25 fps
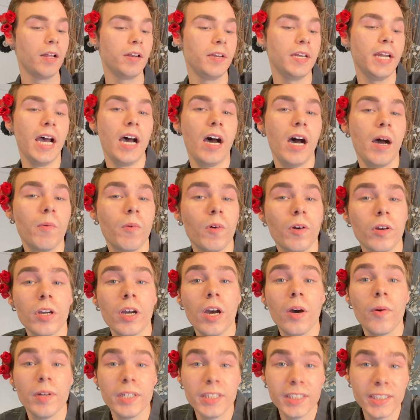Now I'm gonna
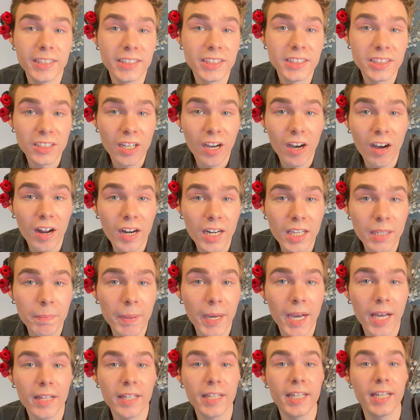go into this Tati
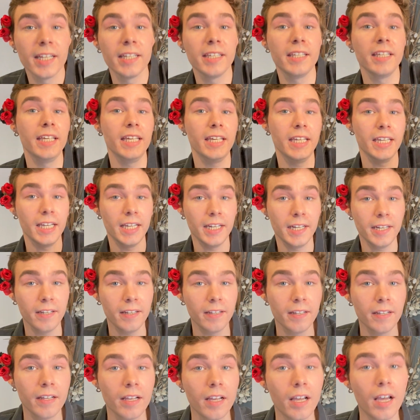palette
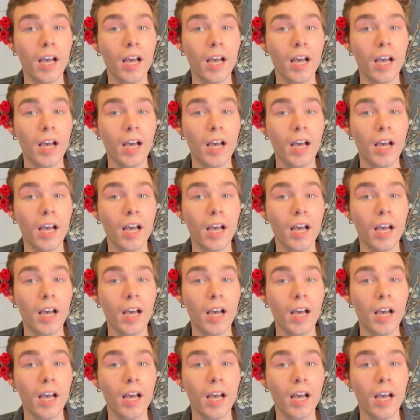again.